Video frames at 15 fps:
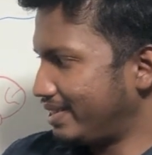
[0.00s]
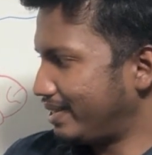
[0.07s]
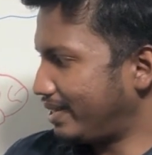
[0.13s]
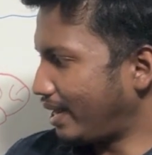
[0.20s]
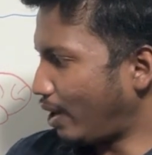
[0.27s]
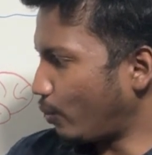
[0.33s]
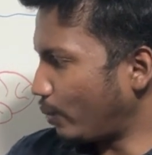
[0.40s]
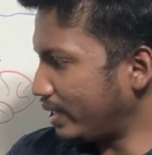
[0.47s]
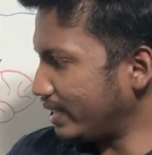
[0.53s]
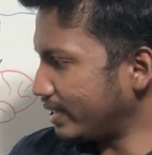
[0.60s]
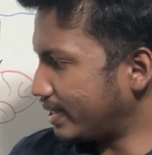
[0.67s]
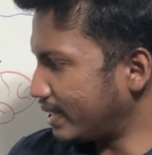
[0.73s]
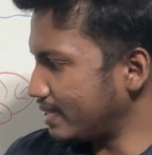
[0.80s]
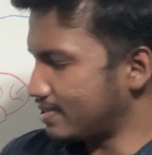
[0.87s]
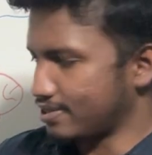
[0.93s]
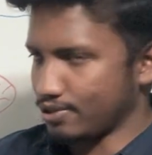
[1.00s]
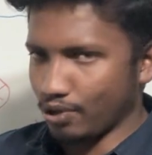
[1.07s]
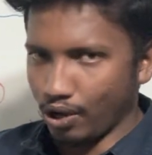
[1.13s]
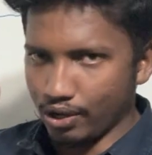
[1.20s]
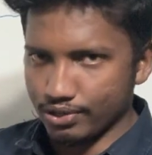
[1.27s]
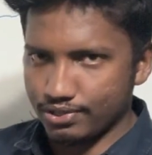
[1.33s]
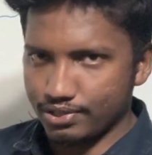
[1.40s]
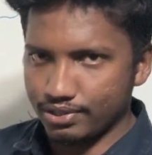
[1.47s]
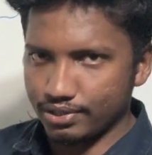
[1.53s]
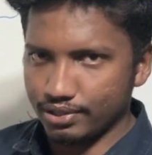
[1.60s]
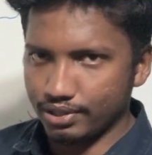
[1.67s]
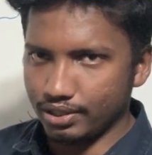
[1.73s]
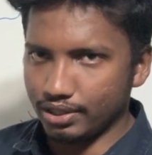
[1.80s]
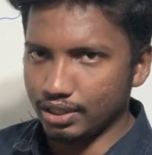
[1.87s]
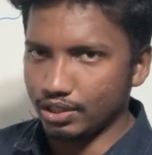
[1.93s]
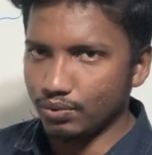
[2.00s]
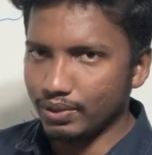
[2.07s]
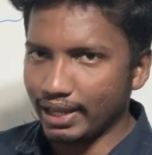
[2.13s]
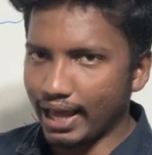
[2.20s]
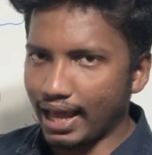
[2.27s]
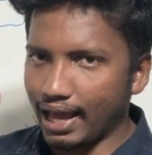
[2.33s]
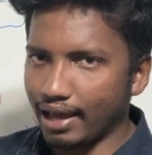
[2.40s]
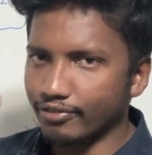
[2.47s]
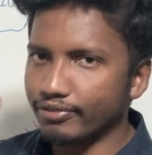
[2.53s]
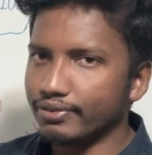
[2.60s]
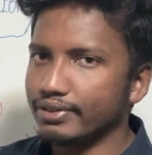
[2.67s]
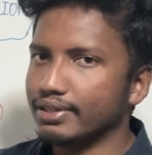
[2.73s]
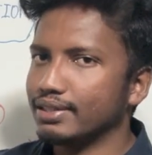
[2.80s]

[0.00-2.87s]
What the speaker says: Now, when the grease is lost, you will have